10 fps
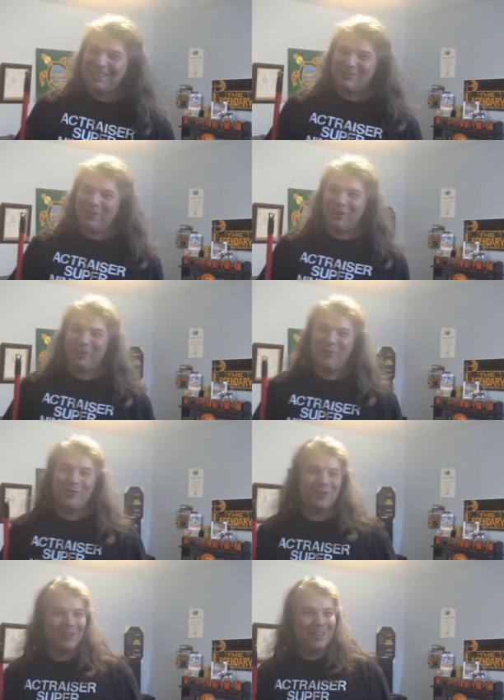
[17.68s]
it's very
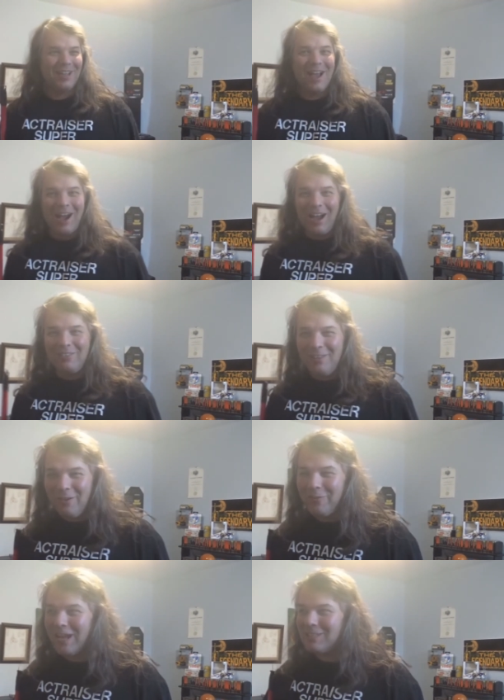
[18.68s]
cool. I
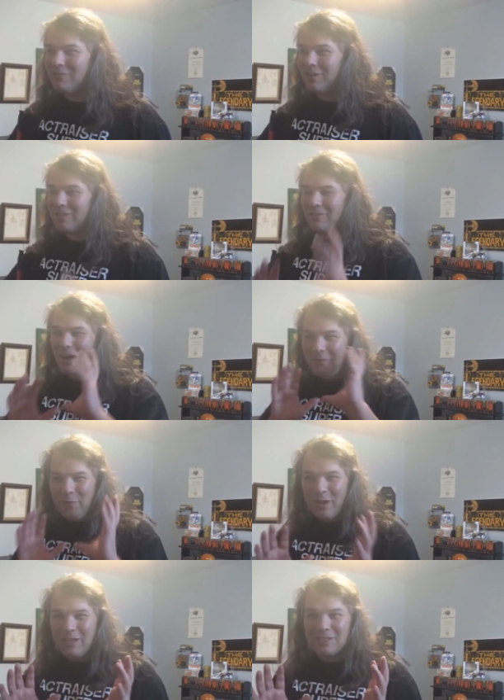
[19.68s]
love Actraiser. I
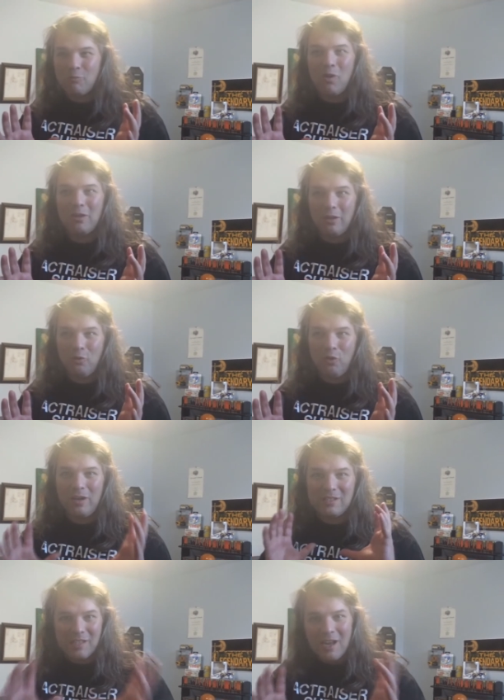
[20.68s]
think it's one of the
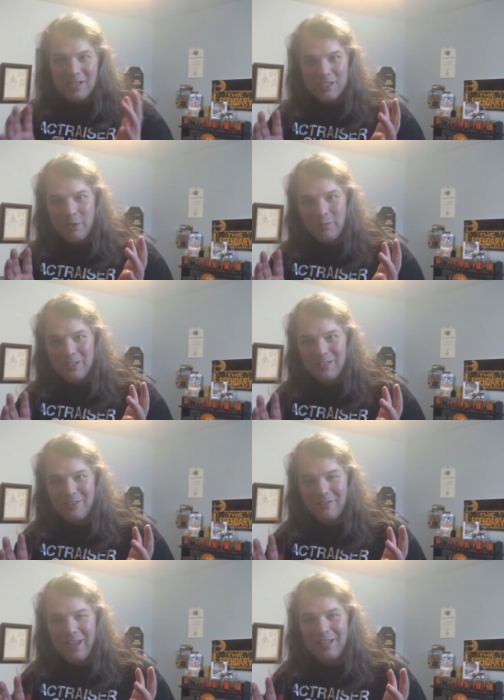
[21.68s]
greatest Super
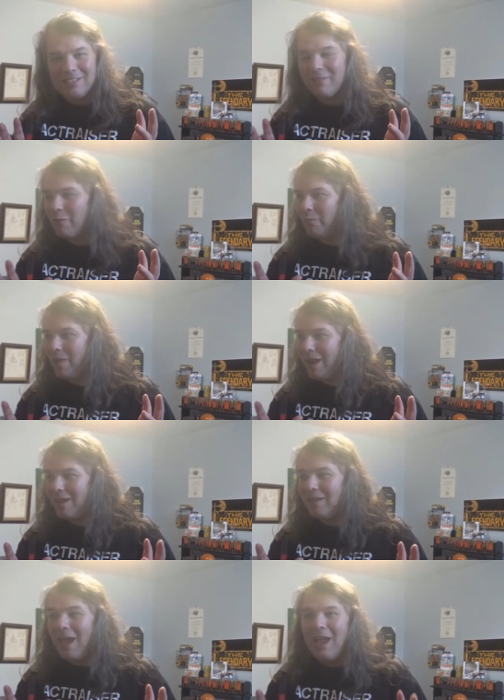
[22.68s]
Nintendo games ever
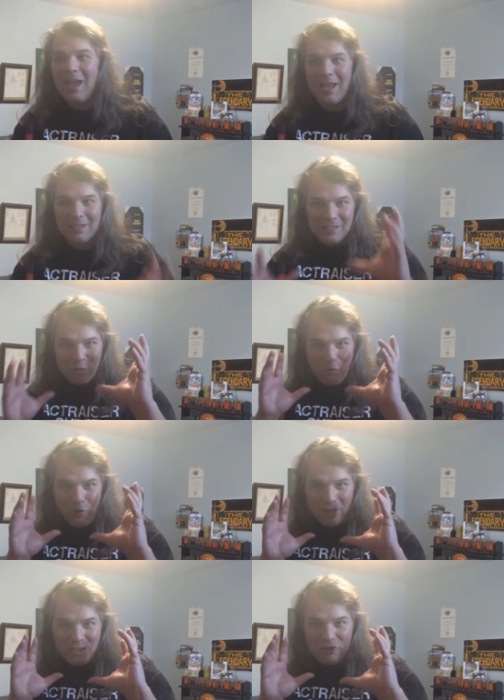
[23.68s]
made. It has a
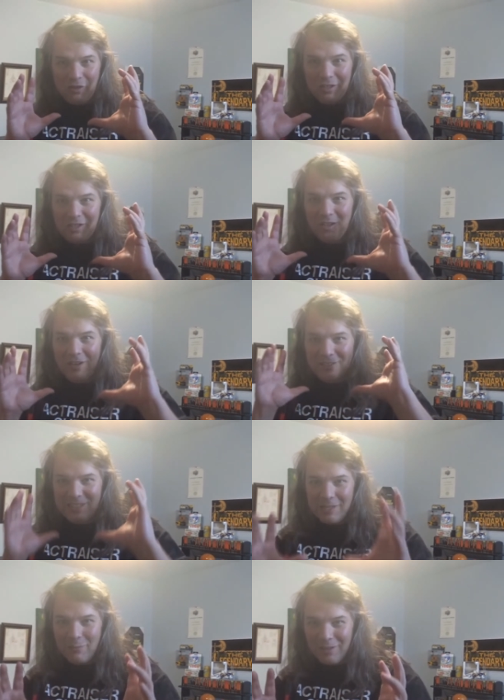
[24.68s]
great structure,
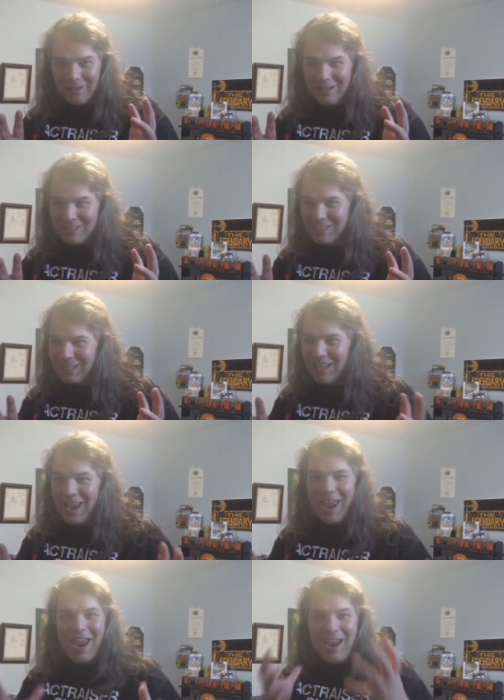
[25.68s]
assimilation,
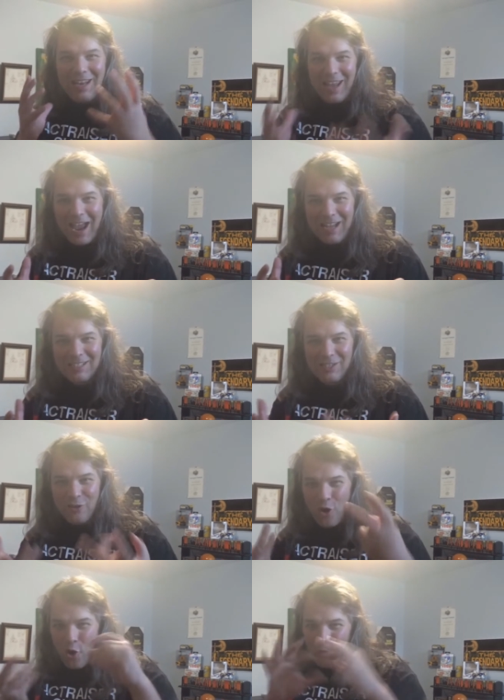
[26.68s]
and
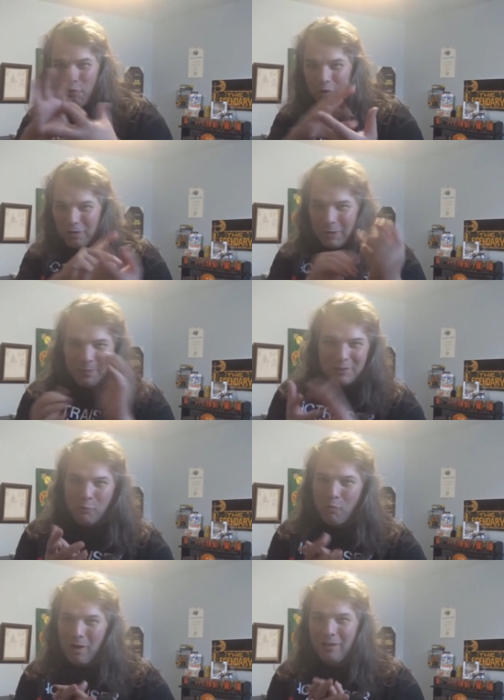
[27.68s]
action all rolled up into
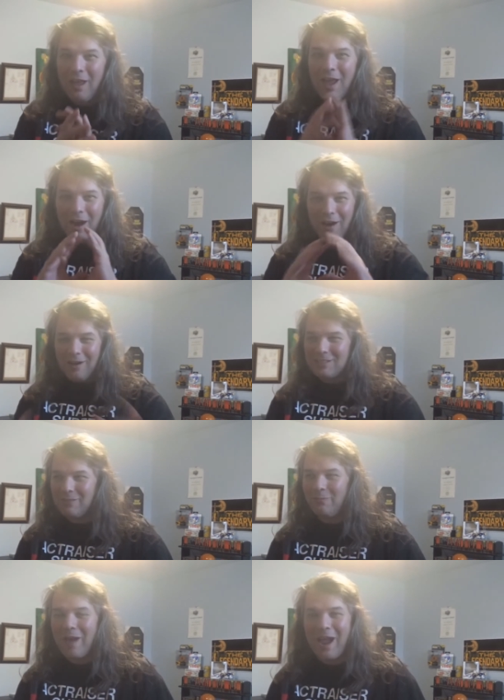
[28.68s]
one
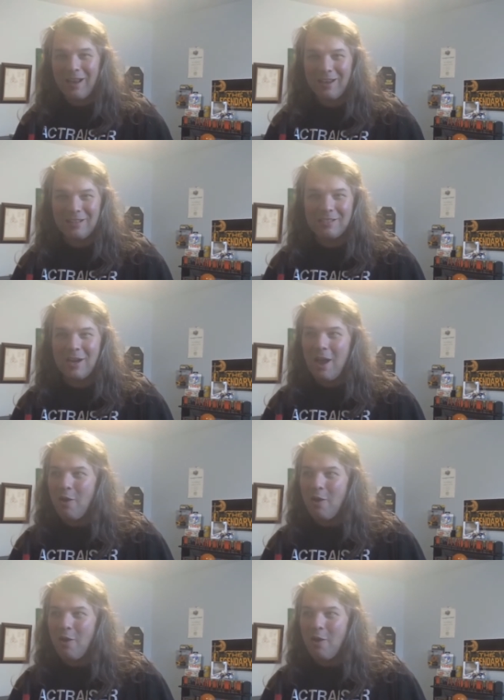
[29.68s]
awesome package